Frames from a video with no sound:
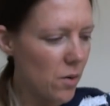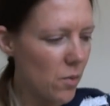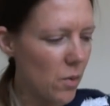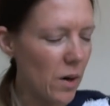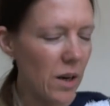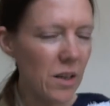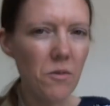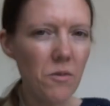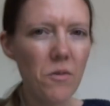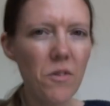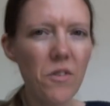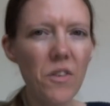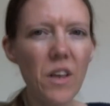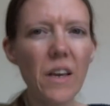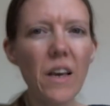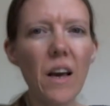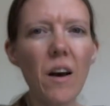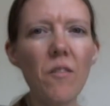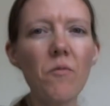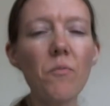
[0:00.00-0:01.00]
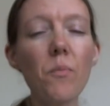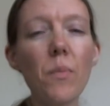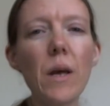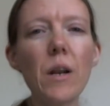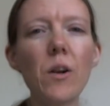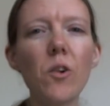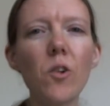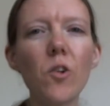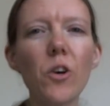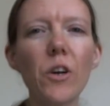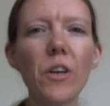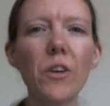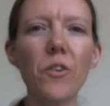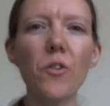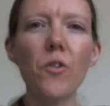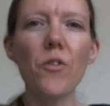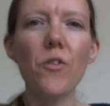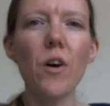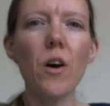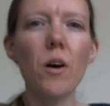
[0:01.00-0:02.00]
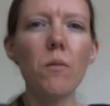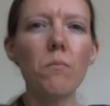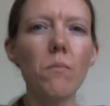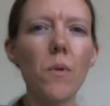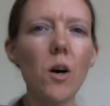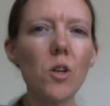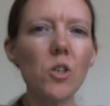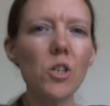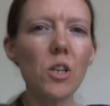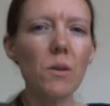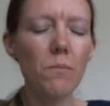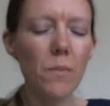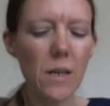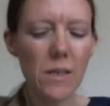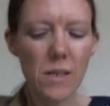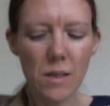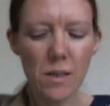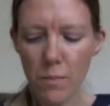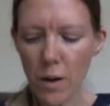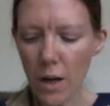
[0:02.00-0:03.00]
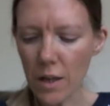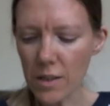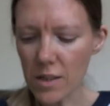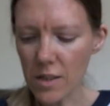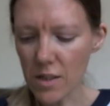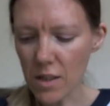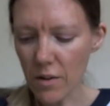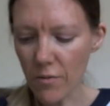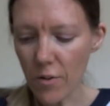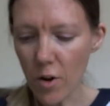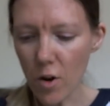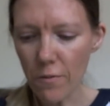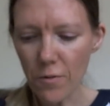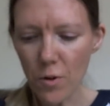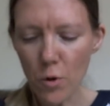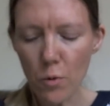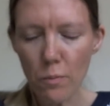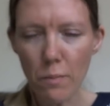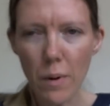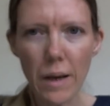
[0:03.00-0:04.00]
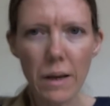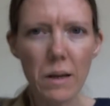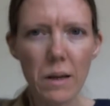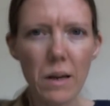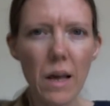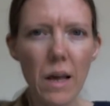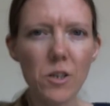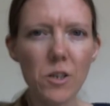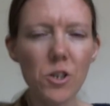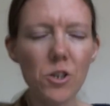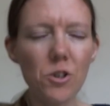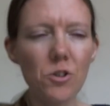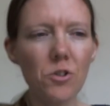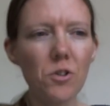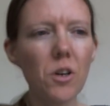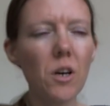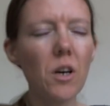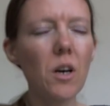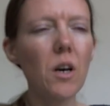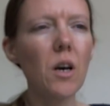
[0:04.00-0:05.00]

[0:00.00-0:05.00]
I don't think, I've been looking at other Marjolein Bastin patterns. I've got a few in my collection.